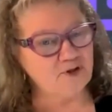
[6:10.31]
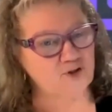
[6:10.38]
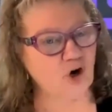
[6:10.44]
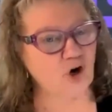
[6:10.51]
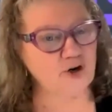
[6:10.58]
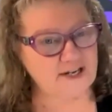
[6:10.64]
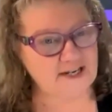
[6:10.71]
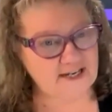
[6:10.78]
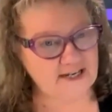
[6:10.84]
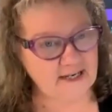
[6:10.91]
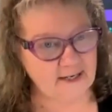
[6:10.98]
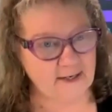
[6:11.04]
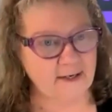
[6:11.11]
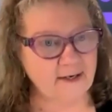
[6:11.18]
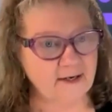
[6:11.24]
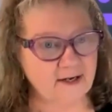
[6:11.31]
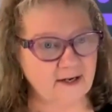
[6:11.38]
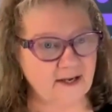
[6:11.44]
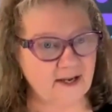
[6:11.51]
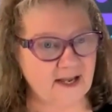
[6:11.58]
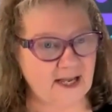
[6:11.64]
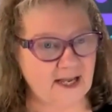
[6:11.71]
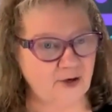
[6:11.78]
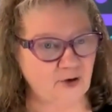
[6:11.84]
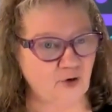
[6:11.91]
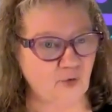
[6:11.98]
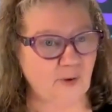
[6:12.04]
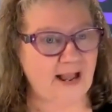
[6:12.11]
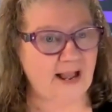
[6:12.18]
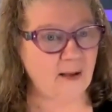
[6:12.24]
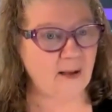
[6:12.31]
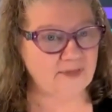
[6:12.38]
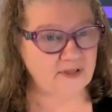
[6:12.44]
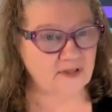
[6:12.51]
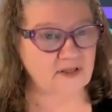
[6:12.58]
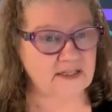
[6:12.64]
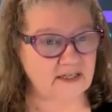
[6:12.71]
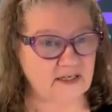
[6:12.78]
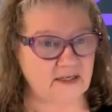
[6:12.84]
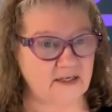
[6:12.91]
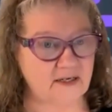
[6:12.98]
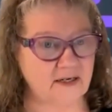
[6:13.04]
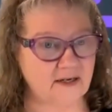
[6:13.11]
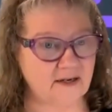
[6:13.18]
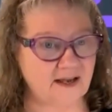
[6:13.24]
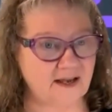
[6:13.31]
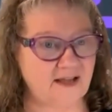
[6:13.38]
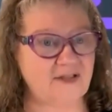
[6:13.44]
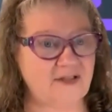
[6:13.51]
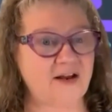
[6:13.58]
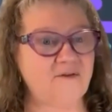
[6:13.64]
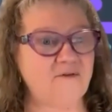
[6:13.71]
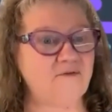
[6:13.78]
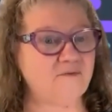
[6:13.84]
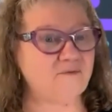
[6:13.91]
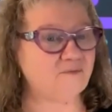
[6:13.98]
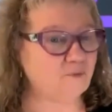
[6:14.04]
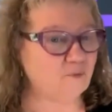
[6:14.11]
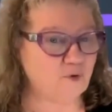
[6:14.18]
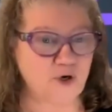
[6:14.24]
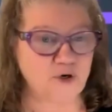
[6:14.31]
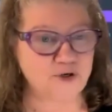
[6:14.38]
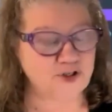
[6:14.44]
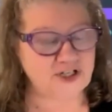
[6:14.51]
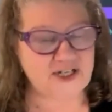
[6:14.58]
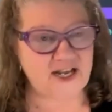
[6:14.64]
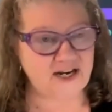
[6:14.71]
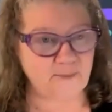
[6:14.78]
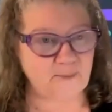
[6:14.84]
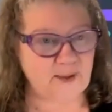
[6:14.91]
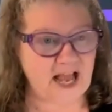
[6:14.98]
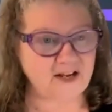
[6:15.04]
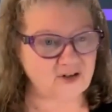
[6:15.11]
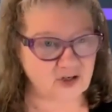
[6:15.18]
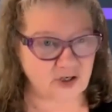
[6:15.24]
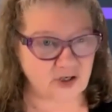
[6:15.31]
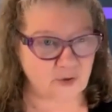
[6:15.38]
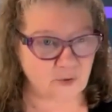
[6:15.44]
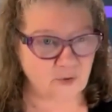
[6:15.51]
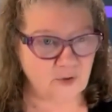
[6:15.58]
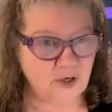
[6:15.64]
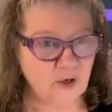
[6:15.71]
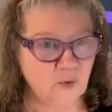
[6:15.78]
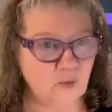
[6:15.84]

dart in and grab the lead and then regurgitate it back to you,